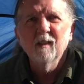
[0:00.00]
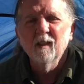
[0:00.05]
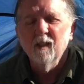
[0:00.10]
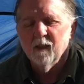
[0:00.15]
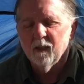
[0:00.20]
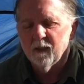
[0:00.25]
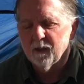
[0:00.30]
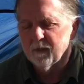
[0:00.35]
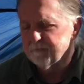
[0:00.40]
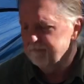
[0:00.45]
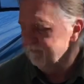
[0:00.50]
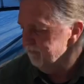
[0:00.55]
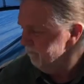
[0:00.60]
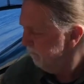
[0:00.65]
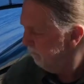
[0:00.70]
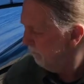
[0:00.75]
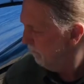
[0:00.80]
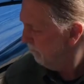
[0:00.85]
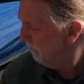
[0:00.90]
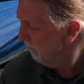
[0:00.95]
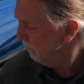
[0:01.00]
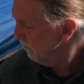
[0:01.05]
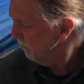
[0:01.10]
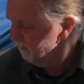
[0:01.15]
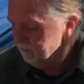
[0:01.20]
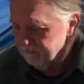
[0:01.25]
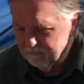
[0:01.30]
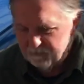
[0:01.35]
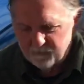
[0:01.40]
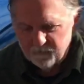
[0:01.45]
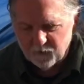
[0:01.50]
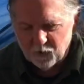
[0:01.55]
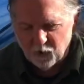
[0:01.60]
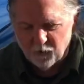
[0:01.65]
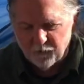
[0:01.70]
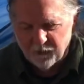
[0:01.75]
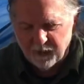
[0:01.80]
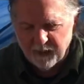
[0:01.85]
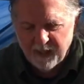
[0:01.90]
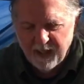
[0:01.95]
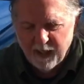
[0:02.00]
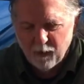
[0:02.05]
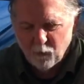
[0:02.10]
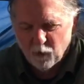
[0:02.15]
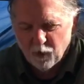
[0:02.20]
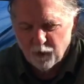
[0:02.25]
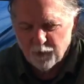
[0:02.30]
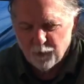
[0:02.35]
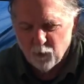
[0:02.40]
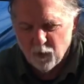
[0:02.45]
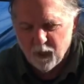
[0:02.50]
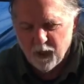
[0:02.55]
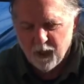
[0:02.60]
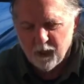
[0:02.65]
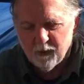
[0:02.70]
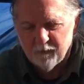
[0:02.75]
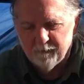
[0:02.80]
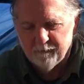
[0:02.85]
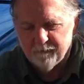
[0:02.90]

So hopefully that works well.